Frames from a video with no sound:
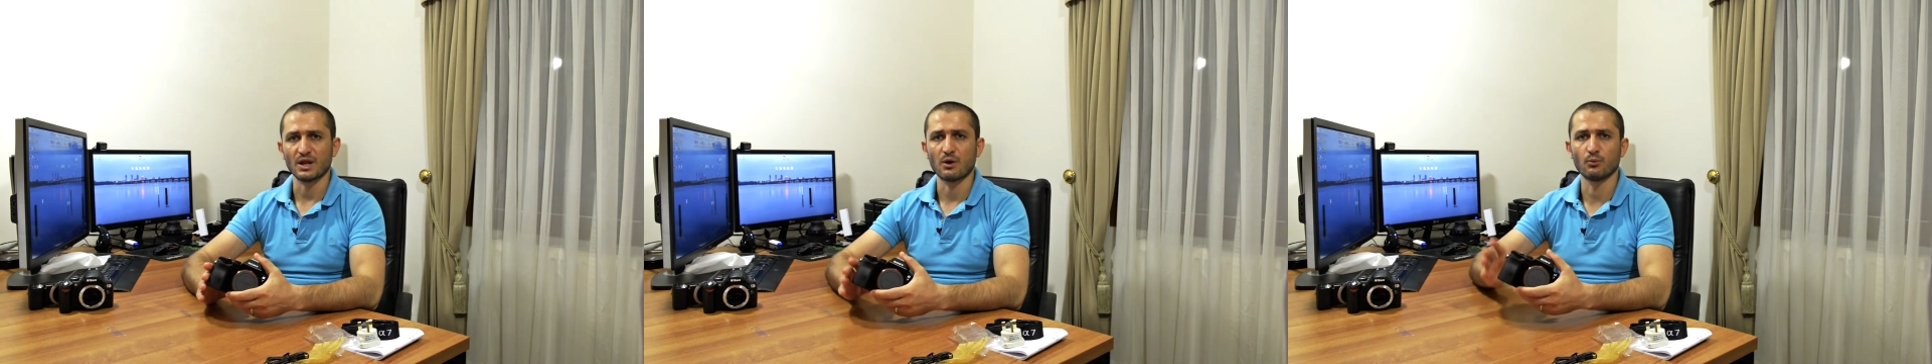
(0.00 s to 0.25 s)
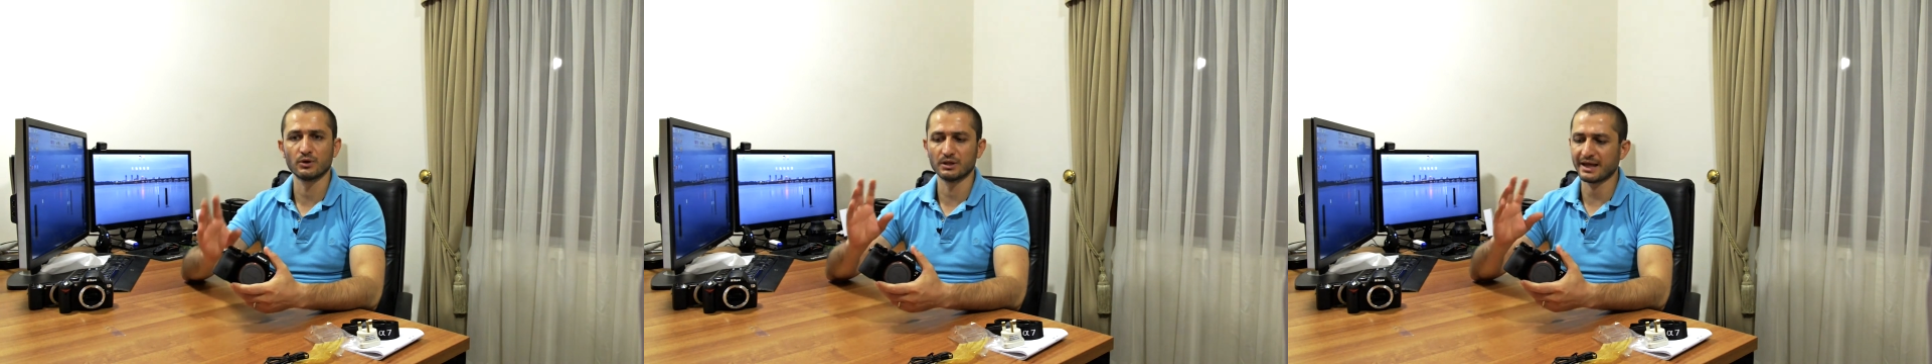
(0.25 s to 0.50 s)

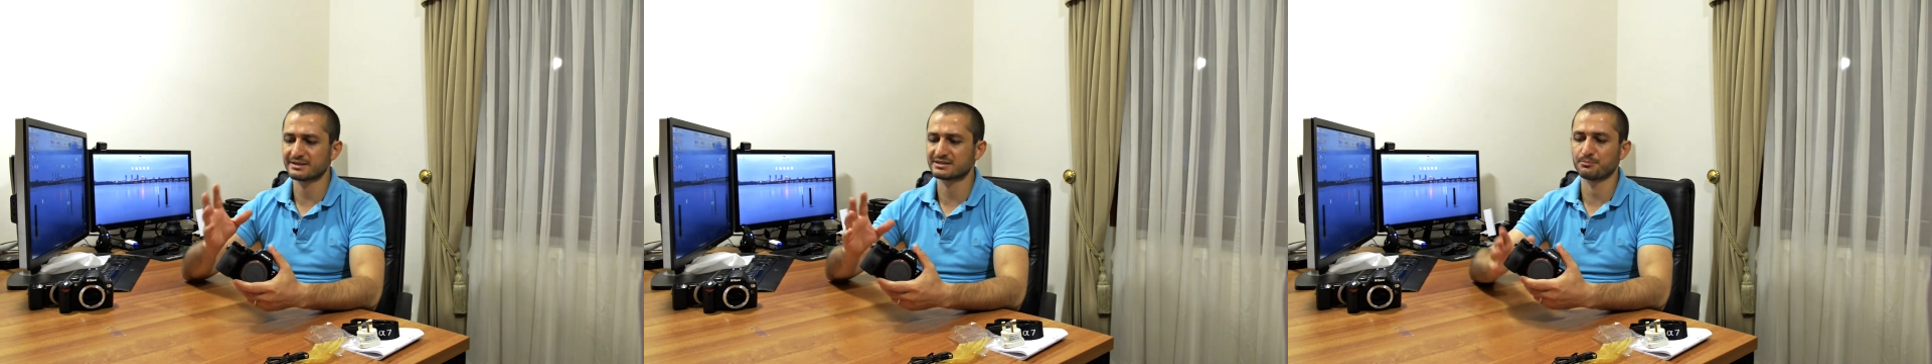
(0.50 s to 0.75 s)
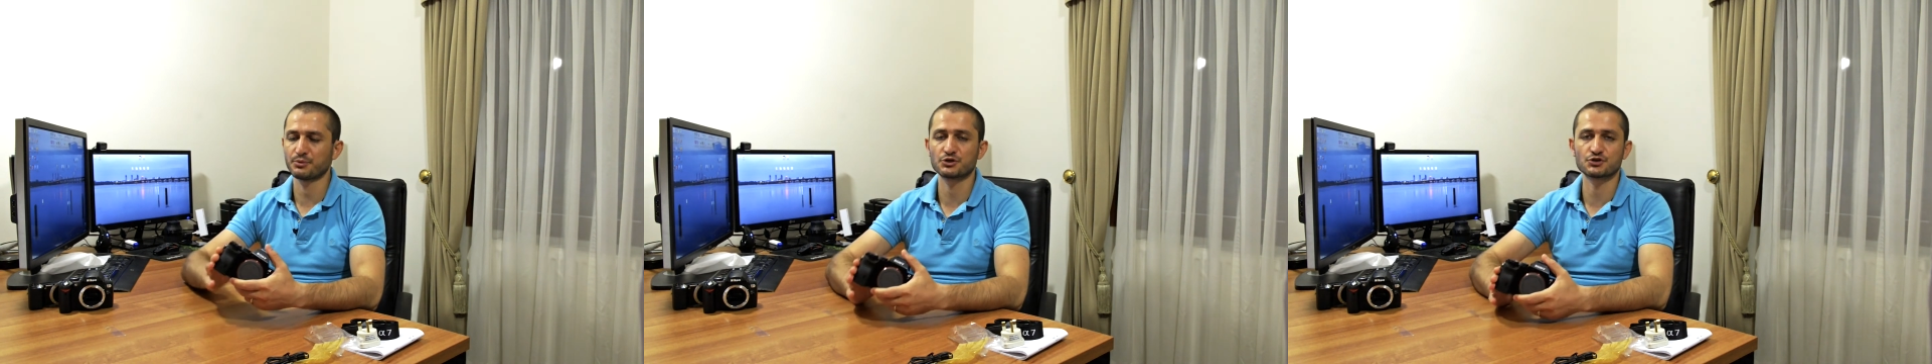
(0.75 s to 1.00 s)
We'll add
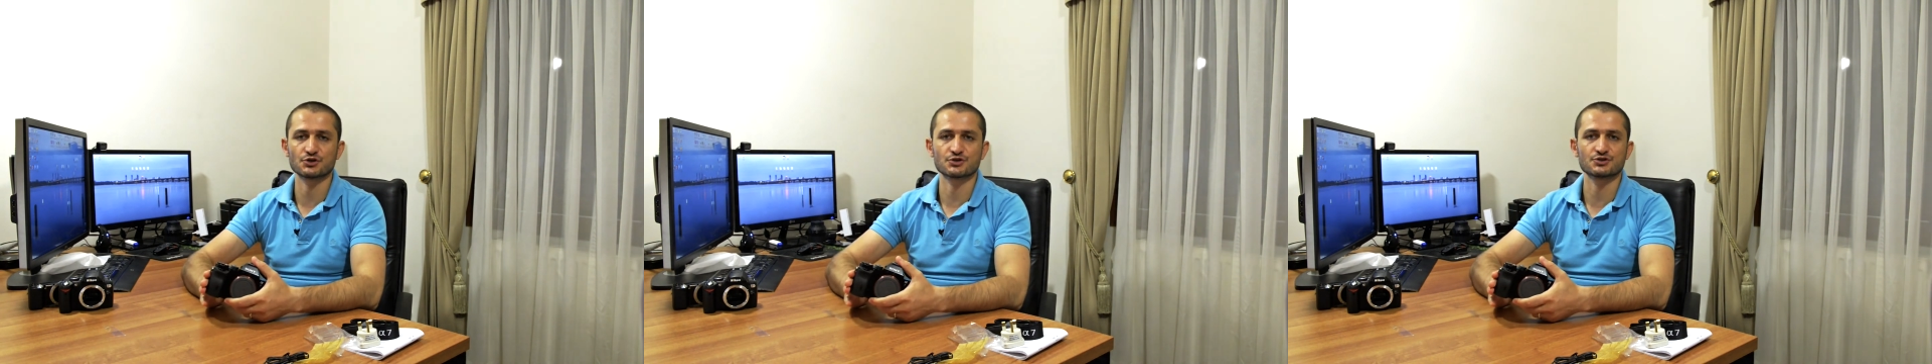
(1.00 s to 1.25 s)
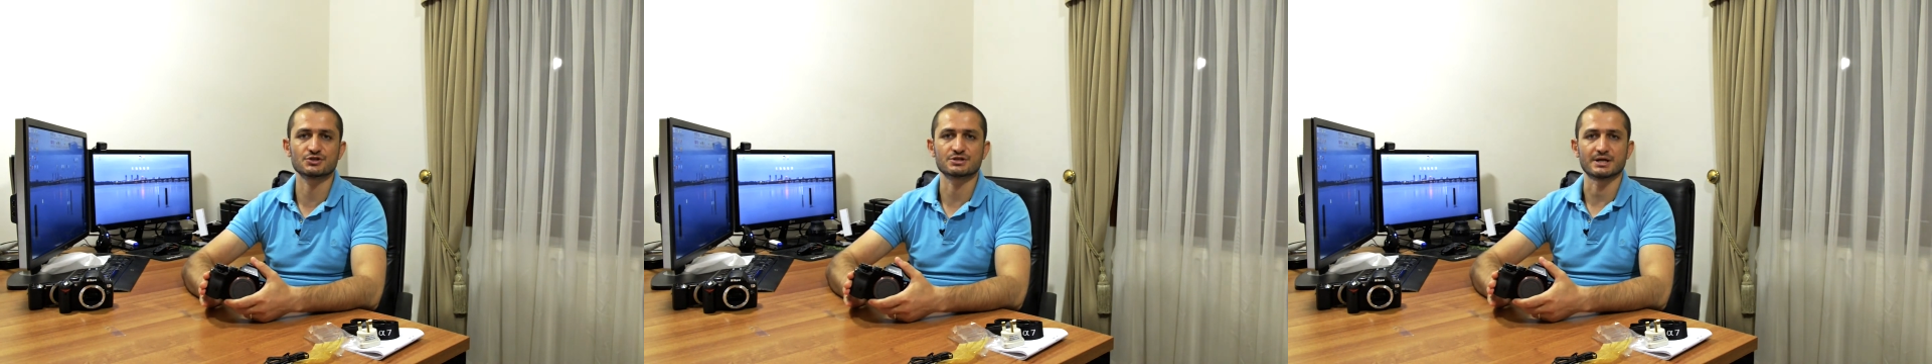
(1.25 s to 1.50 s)
some
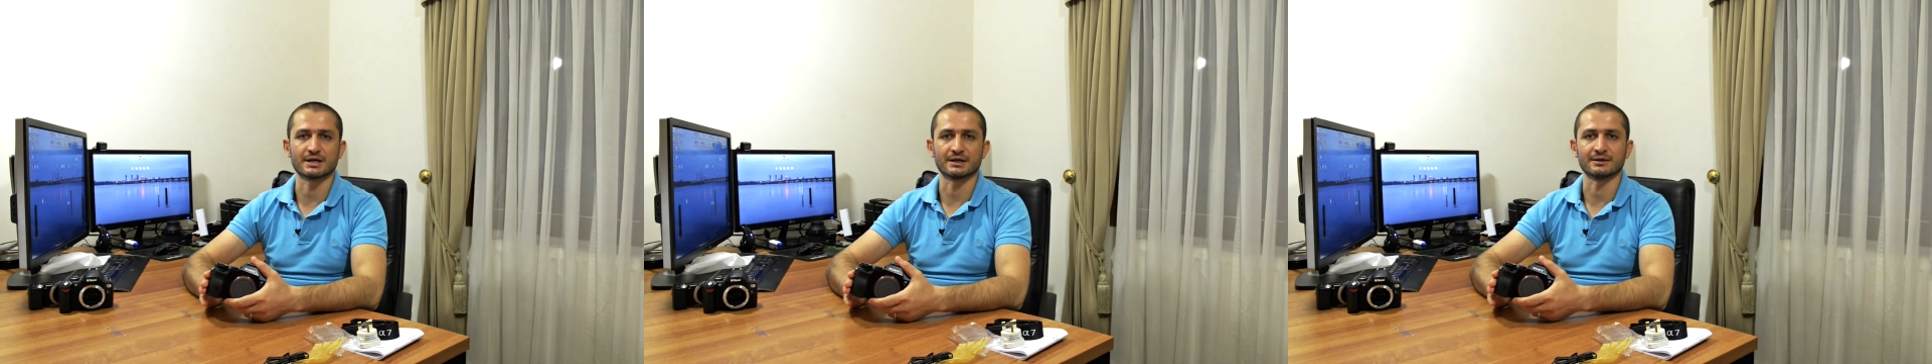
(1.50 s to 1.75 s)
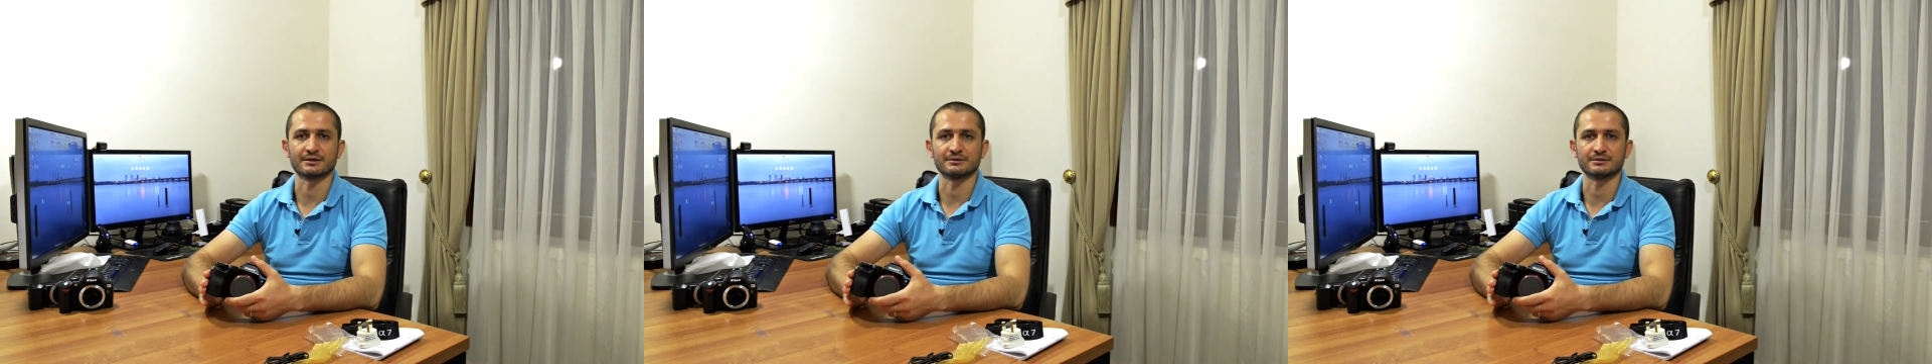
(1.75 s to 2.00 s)
pictures
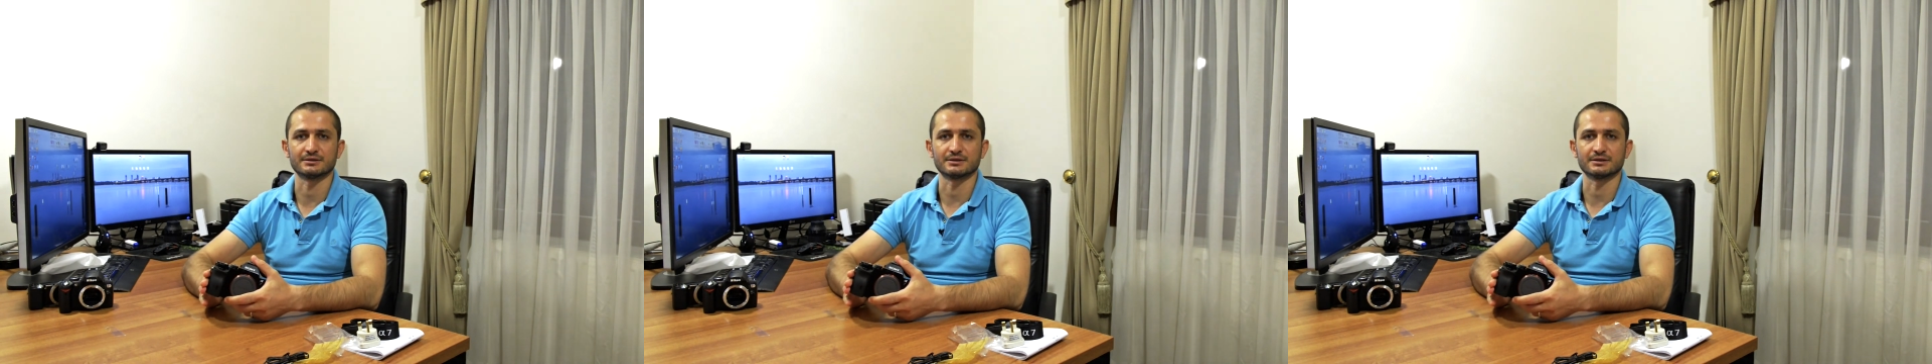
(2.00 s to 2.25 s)
and